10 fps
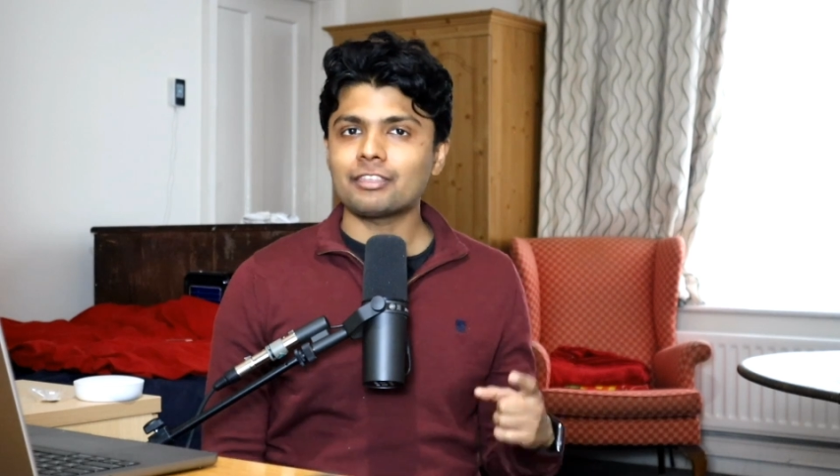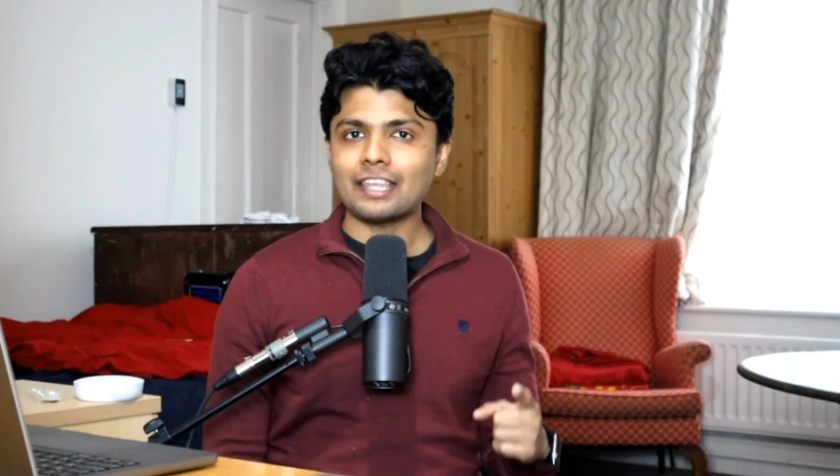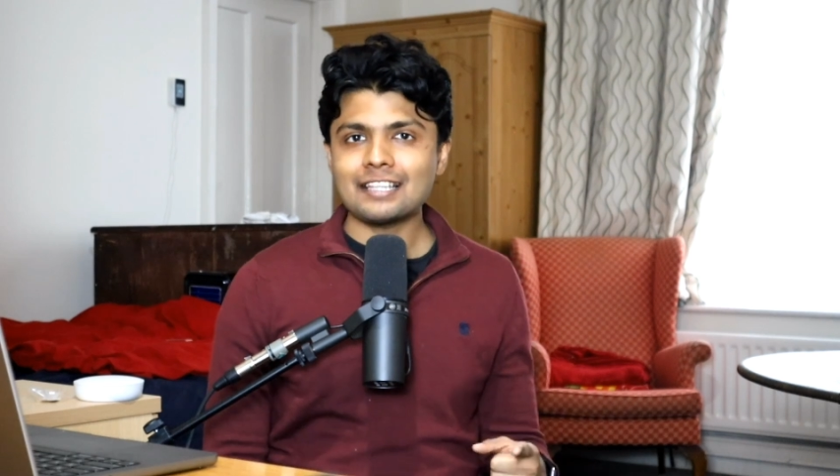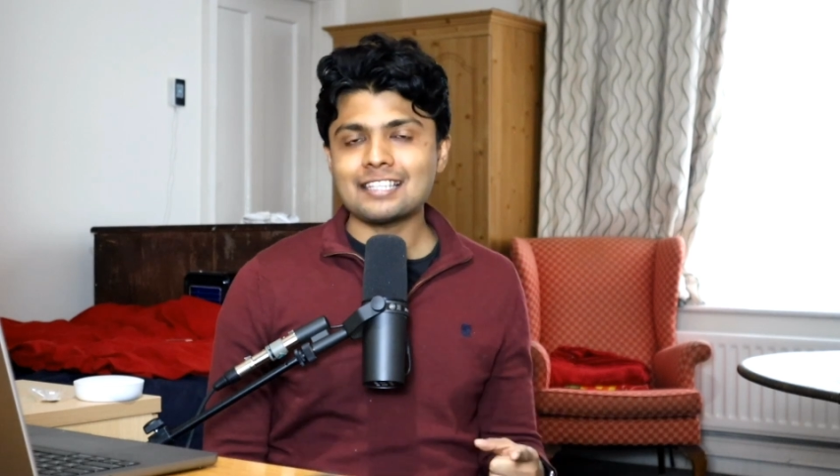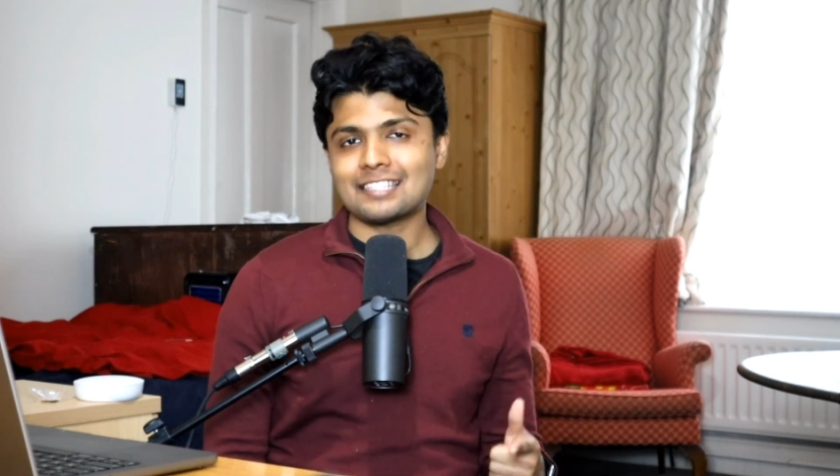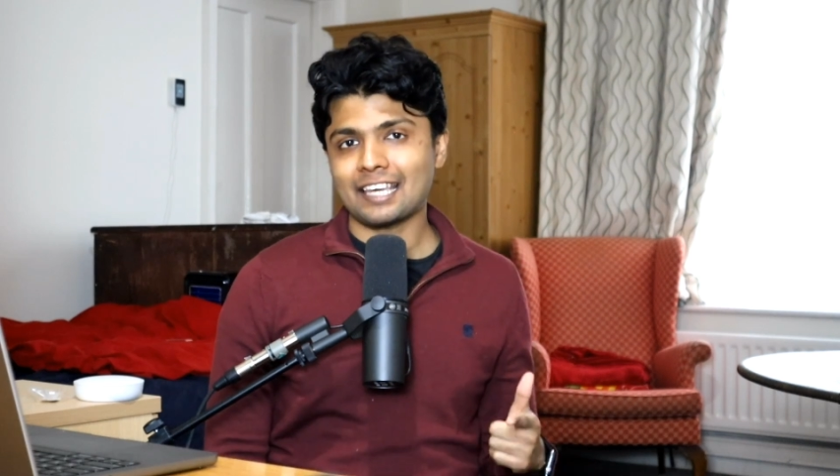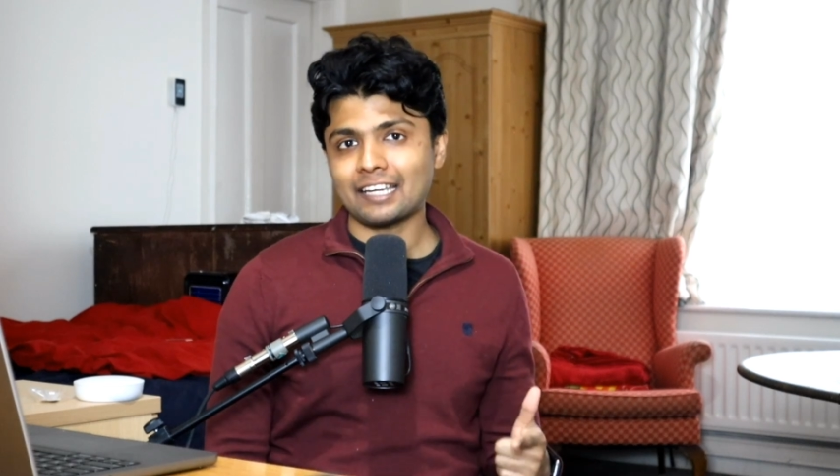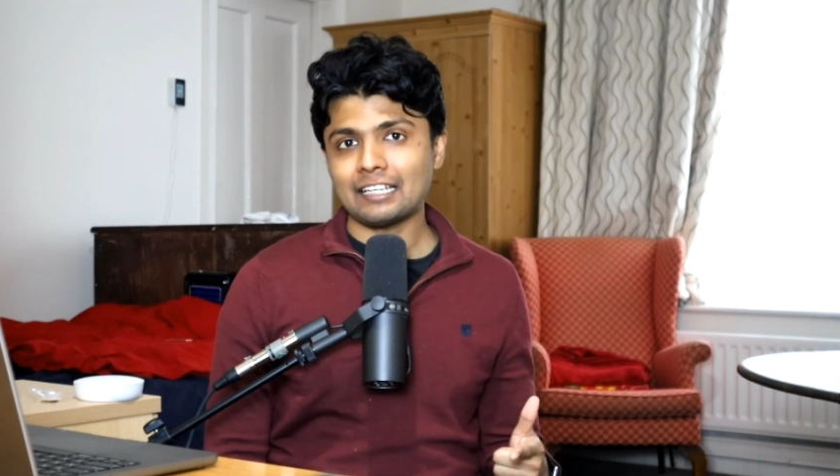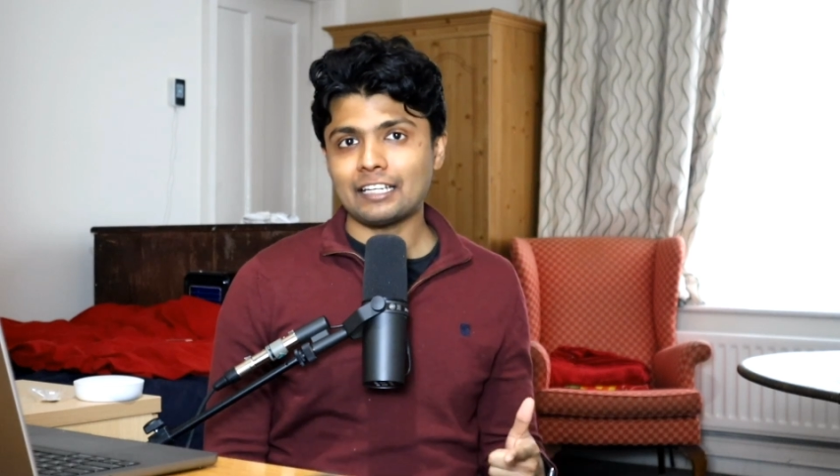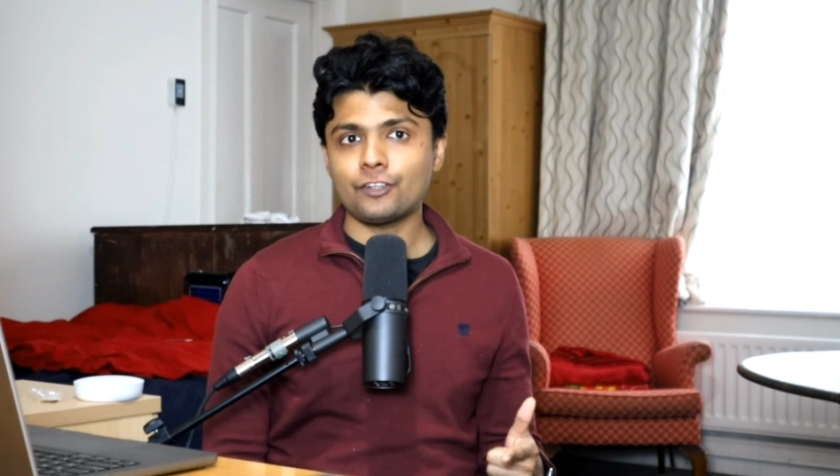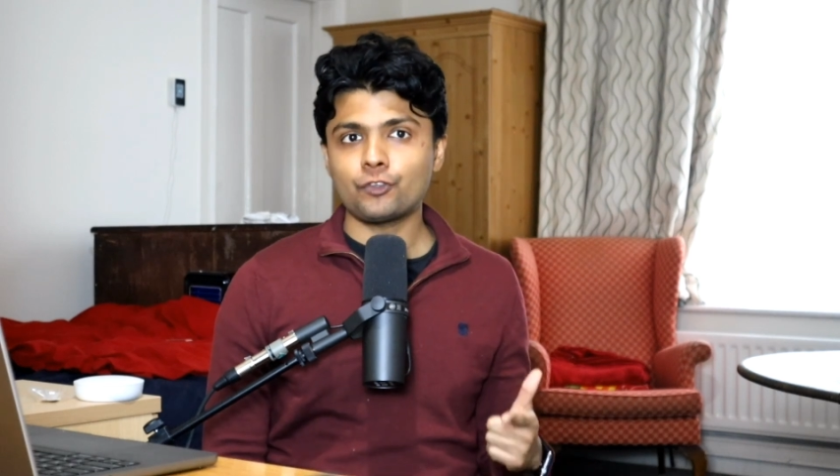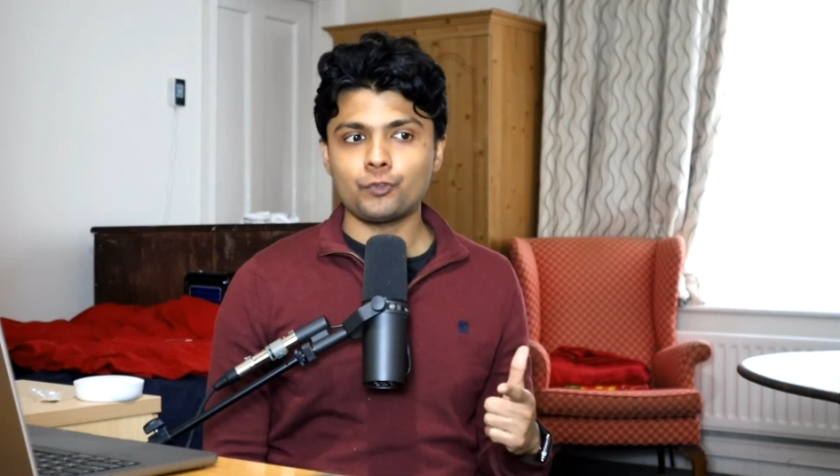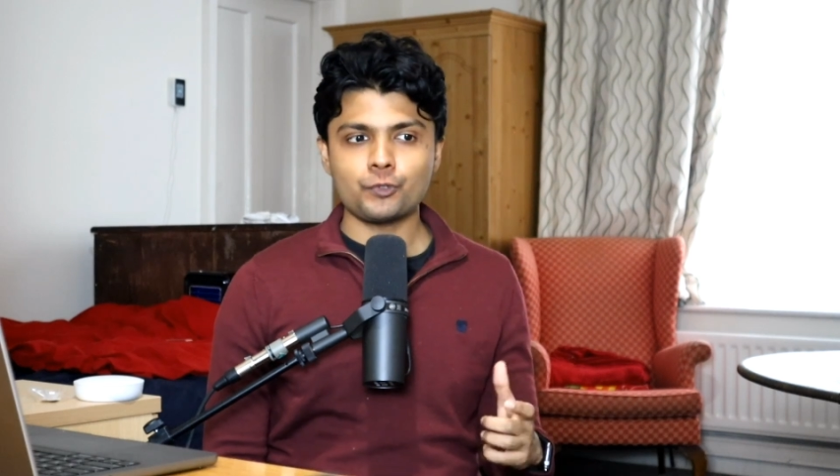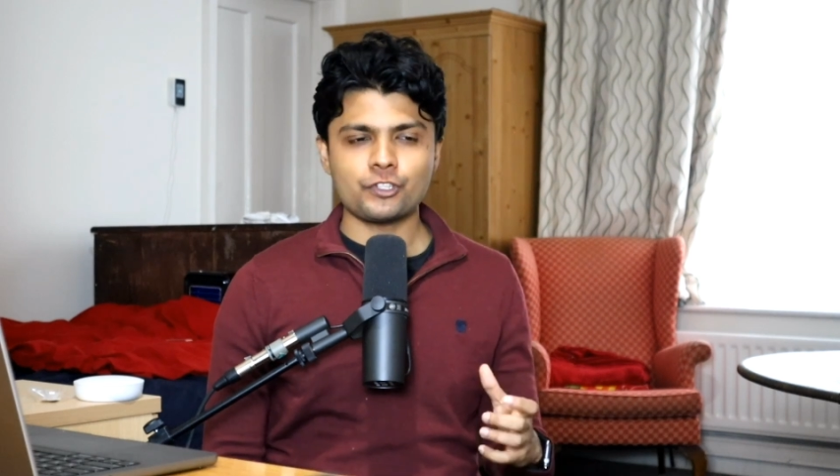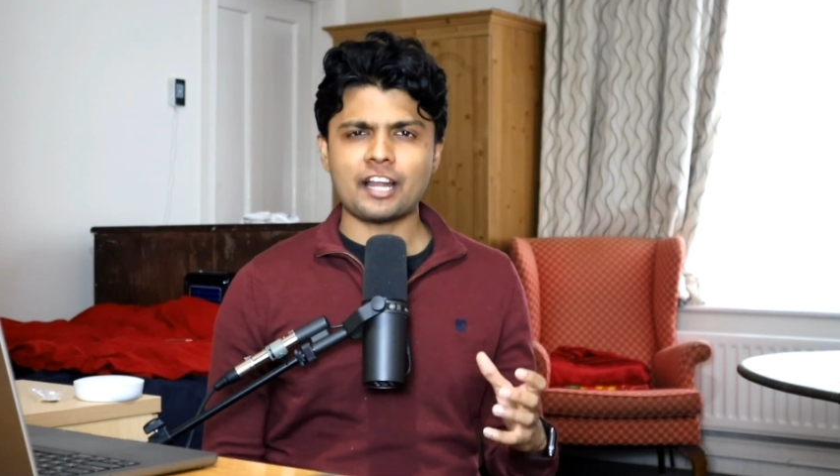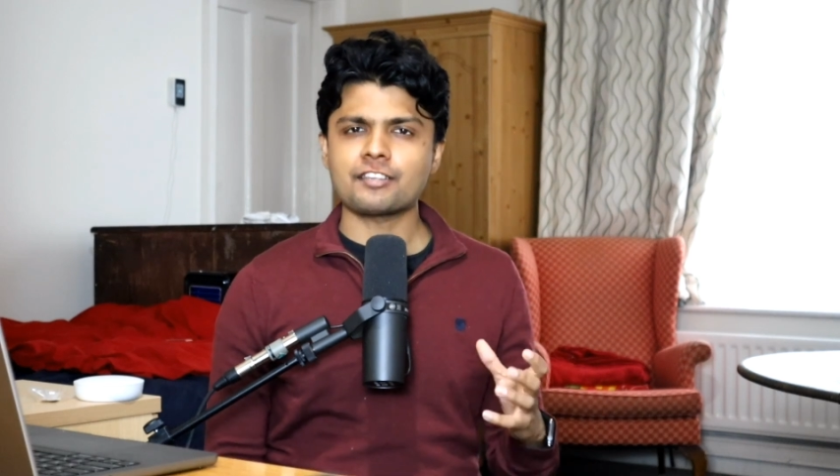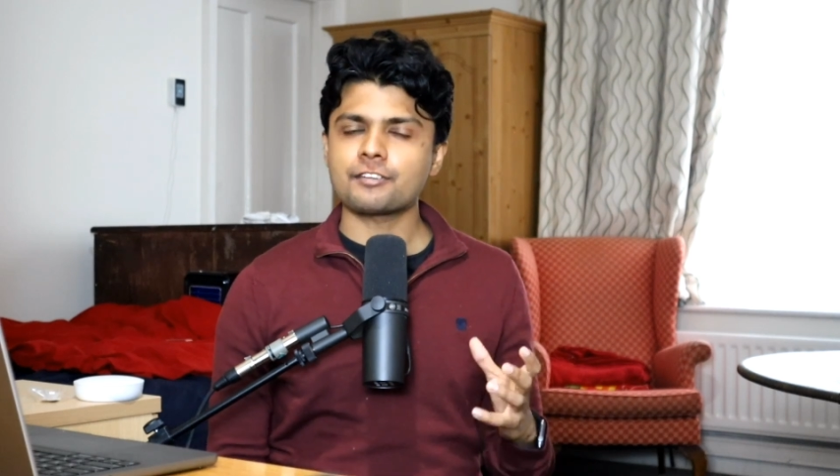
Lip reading: Then secondly, to use it as